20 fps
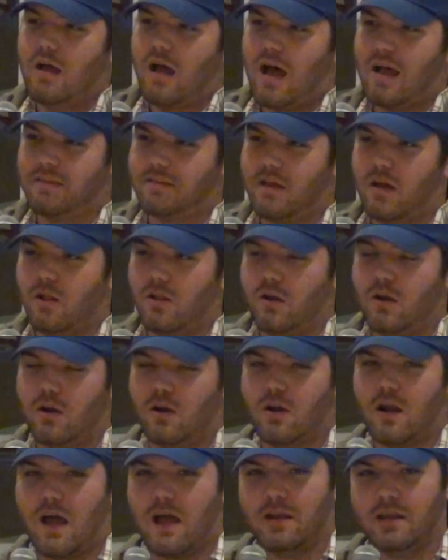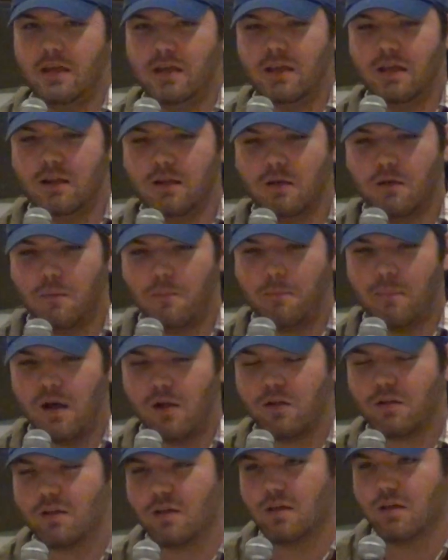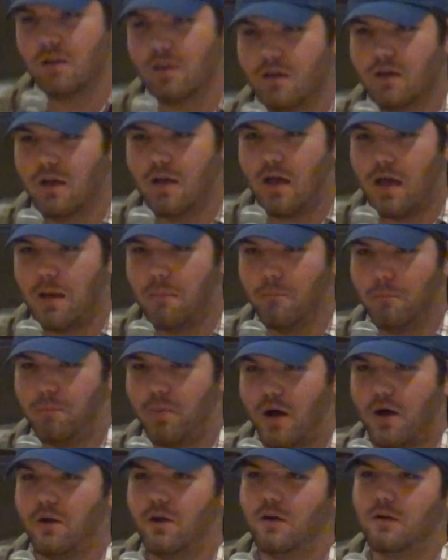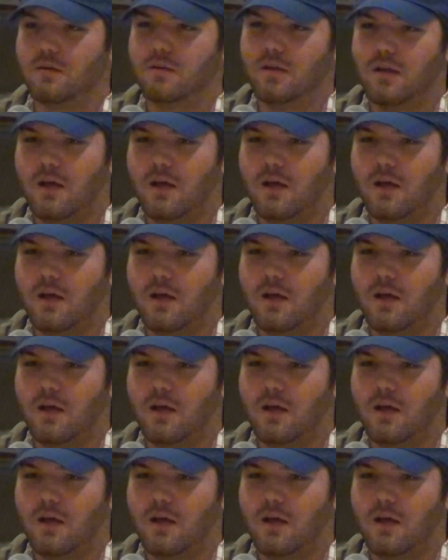I tell her I need milk and butter.